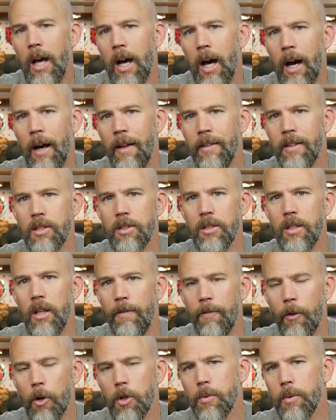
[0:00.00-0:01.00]
Uh, this is the
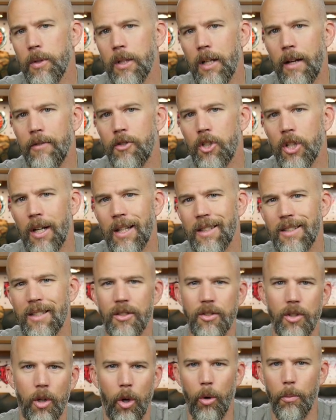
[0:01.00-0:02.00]
first one that I've shot
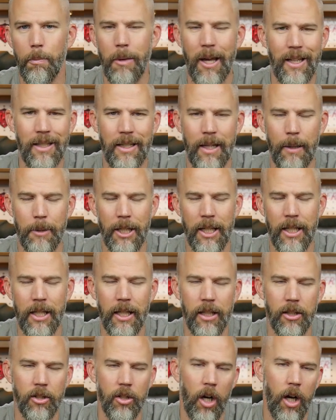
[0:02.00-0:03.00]
since the whole pandemic
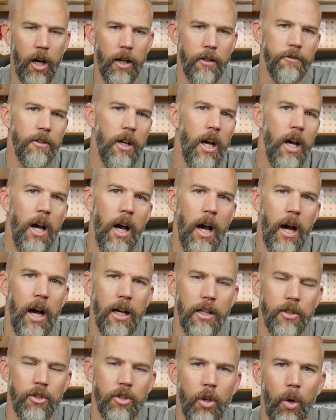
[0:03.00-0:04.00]
kicked off,
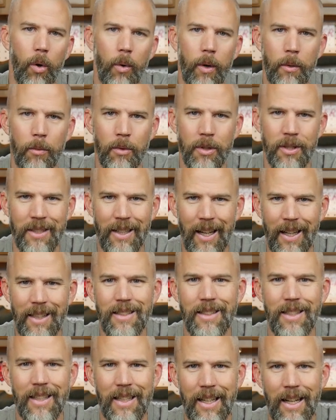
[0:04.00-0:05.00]
uh, so it was
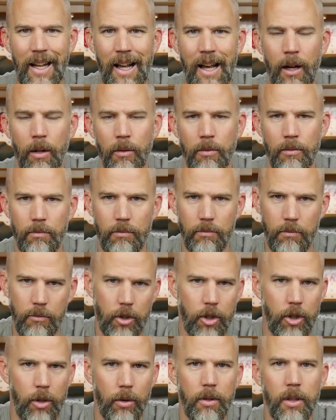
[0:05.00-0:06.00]
nice to get out,
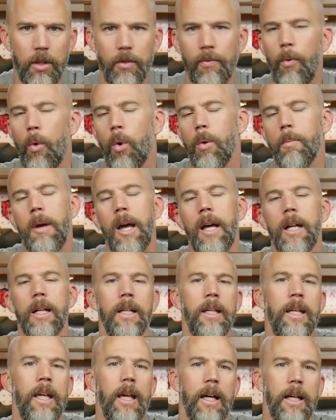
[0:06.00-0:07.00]
shoot this format
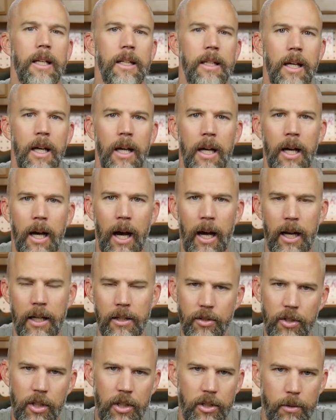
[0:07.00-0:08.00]
again, uh,
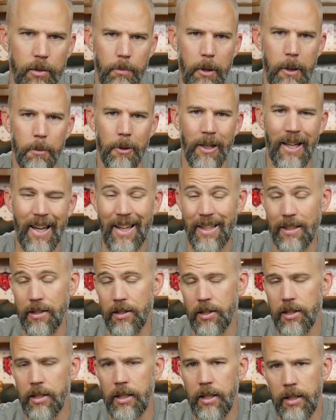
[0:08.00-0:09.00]
see people I hadn't
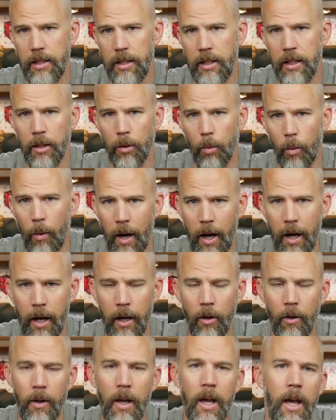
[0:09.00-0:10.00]
seen in a
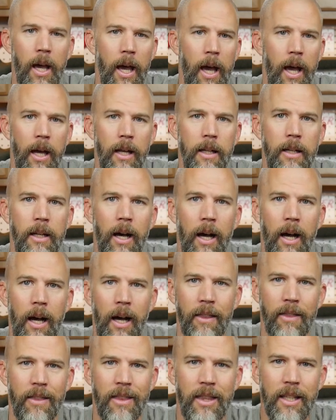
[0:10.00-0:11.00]
while. And uh,
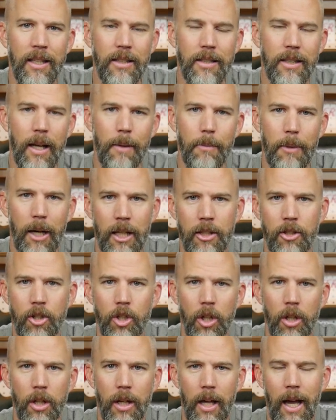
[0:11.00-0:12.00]
this time I
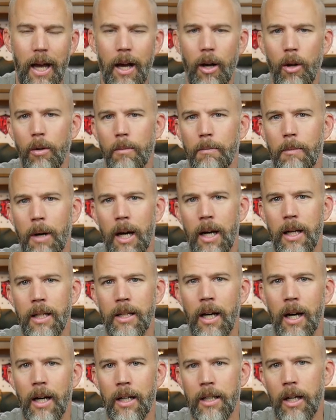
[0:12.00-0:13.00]
took out
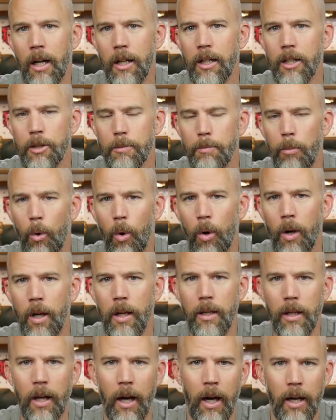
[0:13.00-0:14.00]
my uh, youngest
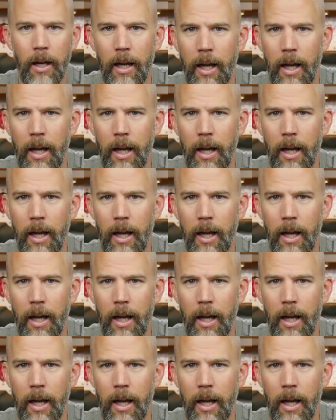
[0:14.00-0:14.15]
boy, uh,